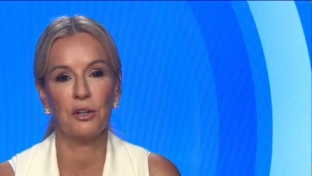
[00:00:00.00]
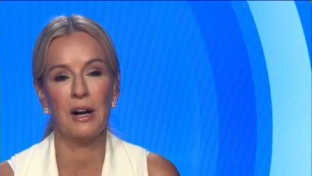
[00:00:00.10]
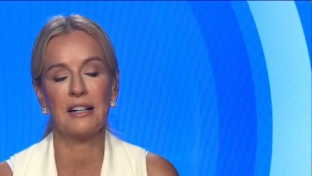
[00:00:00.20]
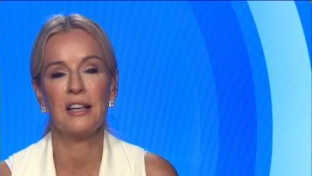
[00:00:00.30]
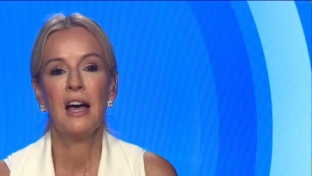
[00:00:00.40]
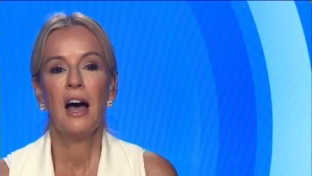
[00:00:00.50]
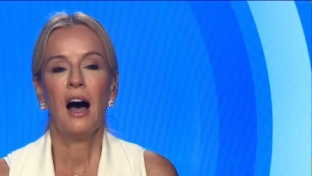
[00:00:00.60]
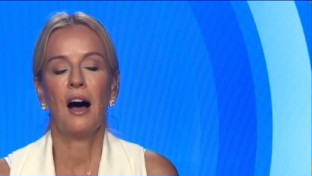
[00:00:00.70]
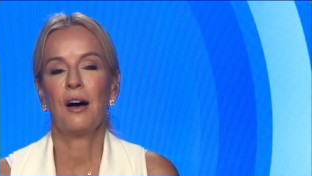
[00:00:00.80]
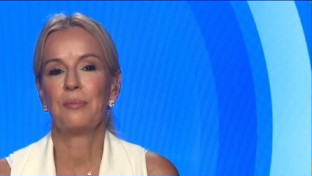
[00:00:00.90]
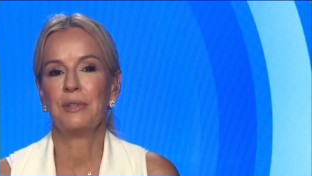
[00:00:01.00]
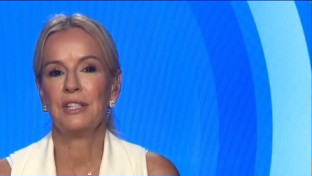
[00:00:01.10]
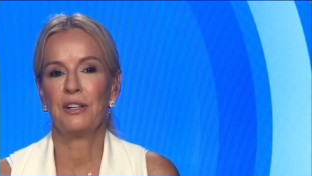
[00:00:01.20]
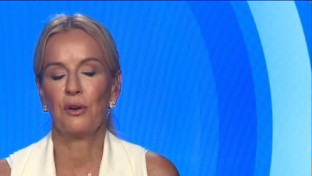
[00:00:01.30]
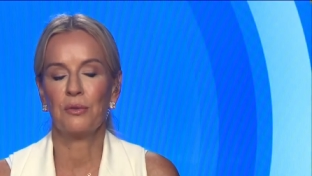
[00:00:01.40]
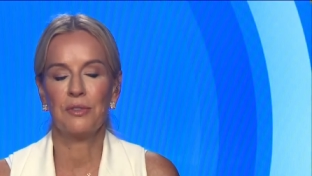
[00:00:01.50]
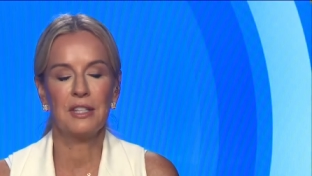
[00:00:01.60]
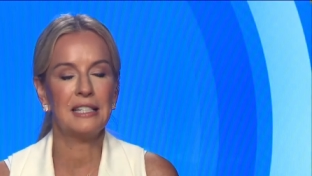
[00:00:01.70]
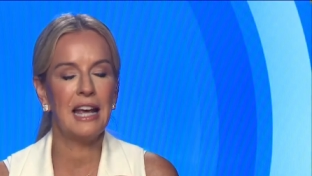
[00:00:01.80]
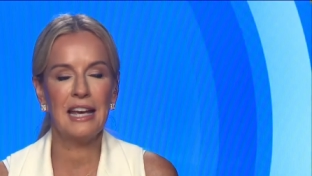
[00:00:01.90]
correct. Um, you know,
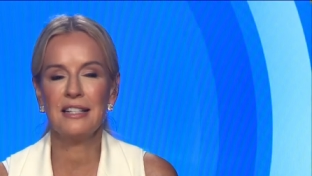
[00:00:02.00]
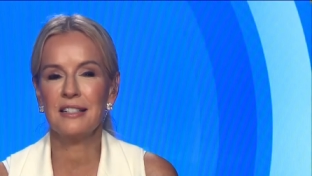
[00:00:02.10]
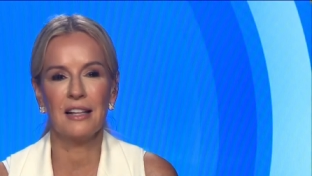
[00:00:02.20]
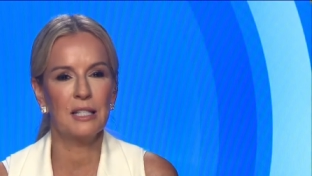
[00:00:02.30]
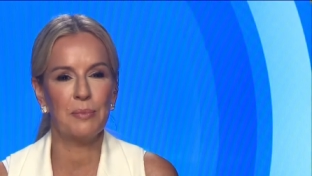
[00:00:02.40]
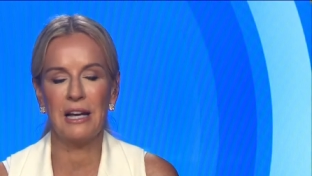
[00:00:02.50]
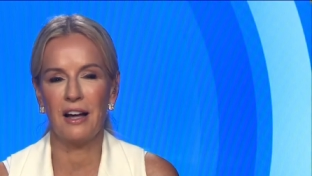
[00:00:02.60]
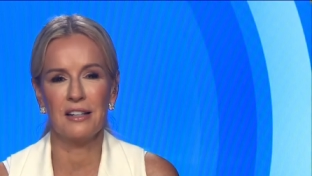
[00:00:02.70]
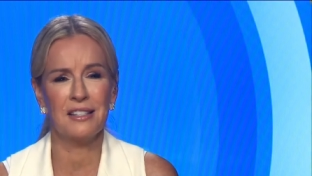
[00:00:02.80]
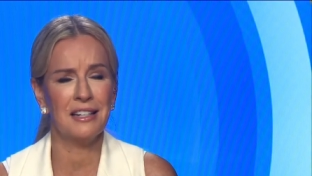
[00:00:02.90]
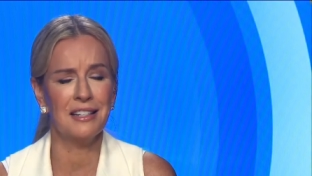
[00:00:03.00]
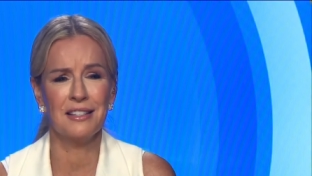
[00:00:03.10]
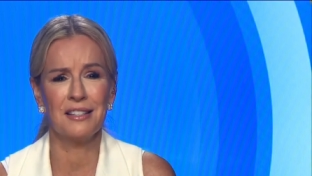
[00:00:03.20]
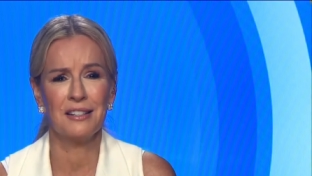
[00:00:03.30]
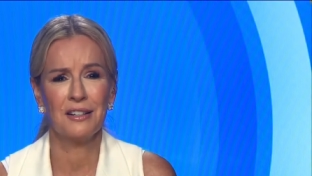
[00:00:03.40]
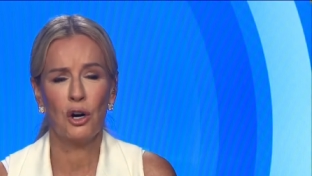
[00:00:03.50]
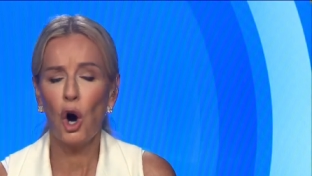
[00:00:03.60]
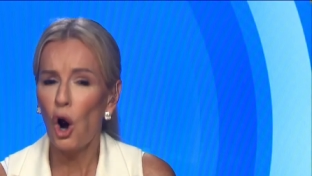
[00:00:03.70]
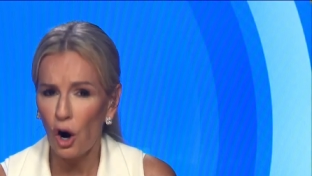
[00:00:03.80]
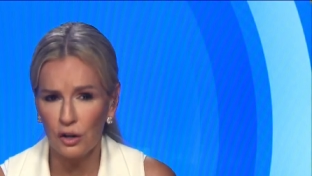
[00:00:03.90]
the taste, let's be honest, is
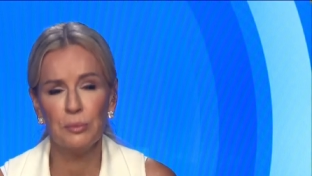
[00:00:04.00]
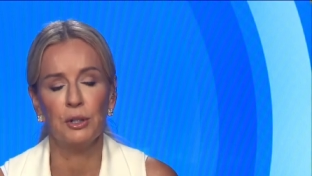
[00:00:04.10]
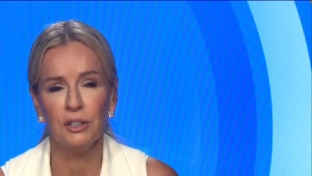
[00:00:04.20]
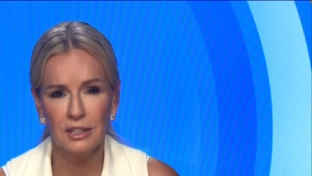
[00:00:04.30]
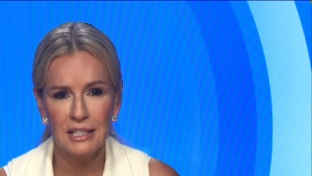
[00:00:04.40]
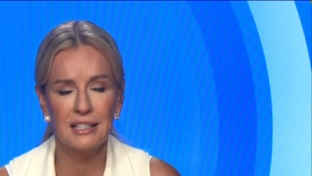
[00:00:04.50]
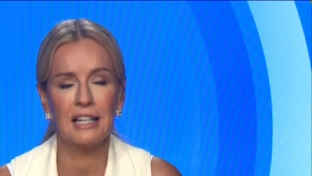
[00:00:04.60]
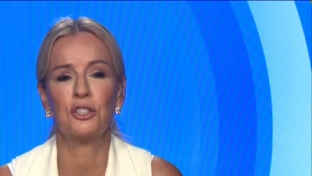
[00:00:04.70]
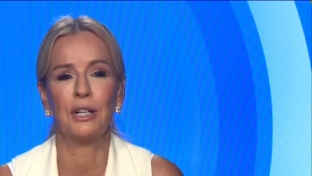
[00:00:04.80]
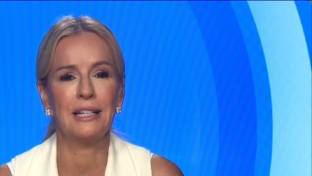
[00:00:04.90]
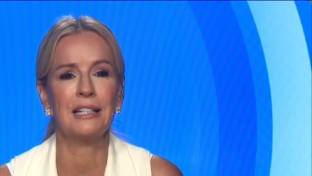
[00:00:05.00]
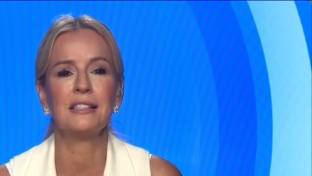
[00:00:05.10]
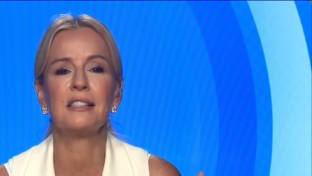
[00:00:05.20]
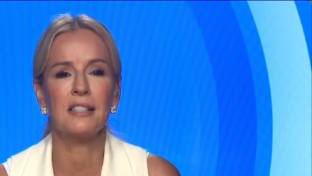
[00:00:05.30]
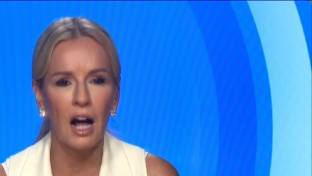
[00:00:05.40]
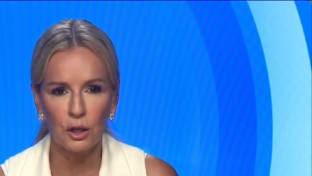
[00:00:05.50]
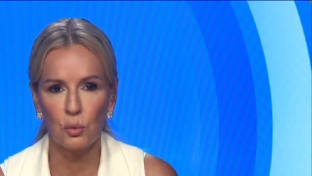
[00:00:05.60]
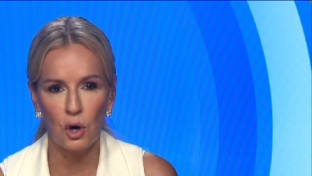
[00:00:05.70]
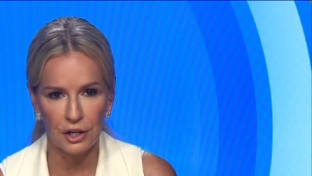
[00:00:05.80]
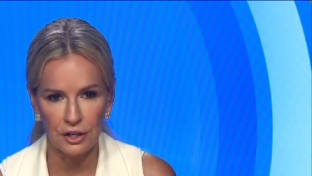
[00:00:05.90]
horrible. It's like drinking sock
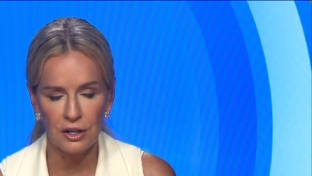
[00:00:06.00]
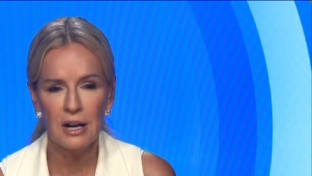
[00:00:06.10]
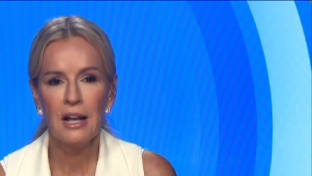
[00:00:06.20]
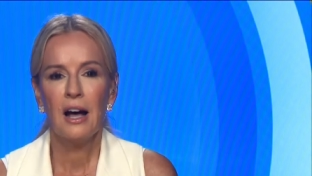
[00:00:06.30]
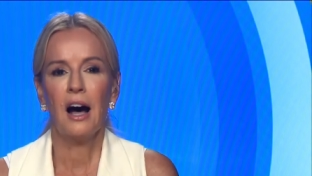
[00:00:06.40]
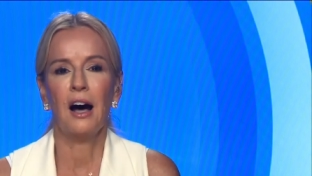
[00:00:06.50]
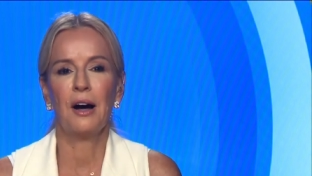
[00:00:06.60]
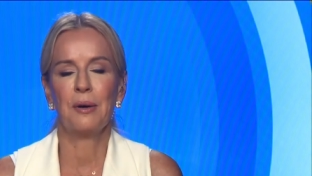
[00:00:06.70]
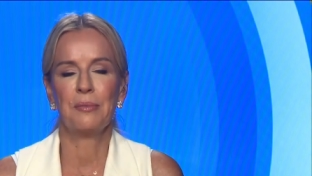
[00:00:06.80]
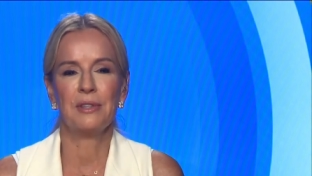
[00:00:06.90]
water. Um,